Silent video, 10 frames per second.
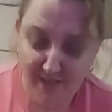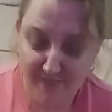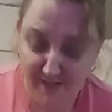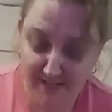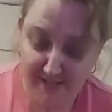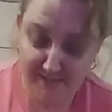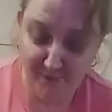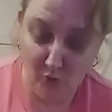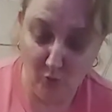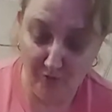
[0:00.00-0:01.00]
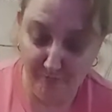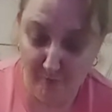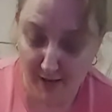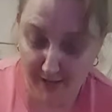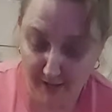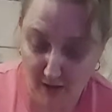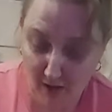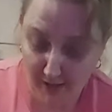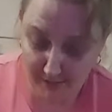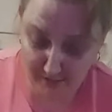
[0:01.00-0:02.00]
that is for all of my
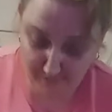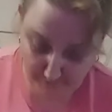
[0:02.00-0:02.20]
iron,